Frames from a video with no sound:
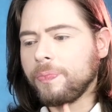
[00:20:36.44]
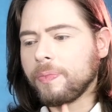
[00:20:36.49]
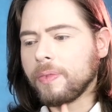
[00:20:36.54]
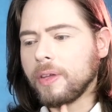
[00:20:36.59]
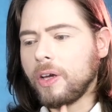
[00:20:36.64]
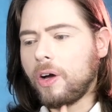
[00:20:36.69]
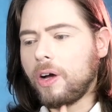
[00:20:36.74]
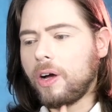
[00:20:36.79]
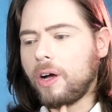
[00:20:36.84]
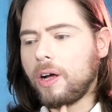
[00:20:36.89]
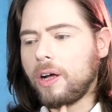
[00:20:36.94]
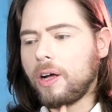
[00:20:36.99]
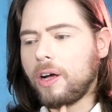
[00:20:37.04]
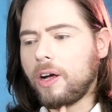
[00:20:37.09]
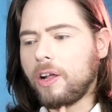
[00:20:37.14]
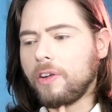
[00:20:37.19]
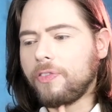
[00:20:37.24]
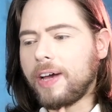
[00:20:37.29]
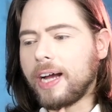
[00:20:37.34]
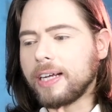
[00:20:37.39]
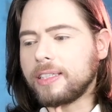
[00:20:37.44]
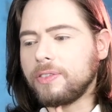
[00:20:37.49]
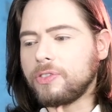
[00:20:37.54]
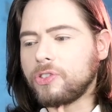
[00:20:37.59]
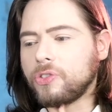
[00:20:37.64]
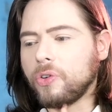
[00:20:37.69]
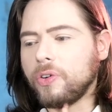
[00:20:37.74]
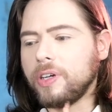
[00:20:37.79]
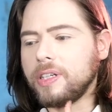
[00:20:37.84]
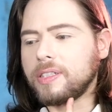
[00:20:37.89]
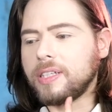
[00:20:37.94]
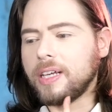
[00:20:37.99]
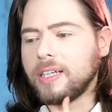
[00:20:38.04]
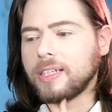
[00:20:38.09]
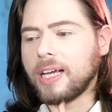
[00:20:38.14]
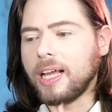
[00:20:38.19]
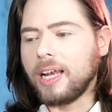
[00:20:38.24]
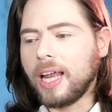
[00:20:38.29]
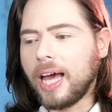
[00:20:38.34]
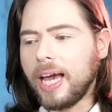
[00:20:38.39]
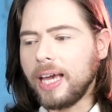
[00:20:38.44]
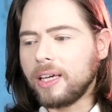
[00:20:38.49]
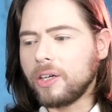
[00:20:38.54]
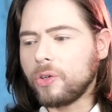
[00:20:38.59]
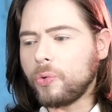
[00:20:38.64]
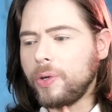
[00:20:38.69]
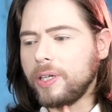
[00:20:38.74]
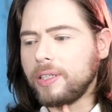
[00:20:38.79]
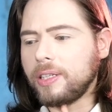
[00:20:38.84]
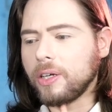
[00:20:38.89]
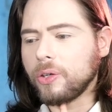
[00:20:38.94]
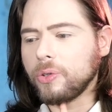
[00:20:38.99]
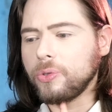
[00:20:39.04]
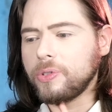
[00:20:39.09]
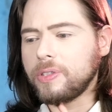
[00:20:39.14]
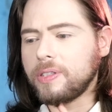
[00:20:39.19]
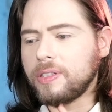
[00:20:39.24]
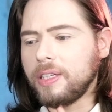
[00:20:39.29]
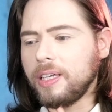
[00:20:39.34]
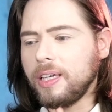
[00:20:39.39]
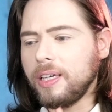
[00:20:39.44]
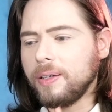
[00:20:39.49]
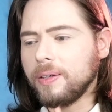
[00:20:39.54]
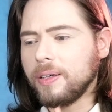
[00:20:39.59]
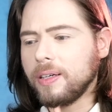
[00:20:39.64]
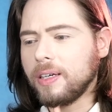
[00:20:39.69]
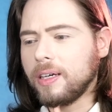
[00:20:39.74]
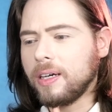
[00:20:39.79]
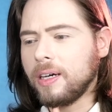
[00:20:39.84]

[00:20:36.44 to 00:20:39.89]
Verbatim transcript: Oh dear. Olfactive Story says I like Cuir de Russie.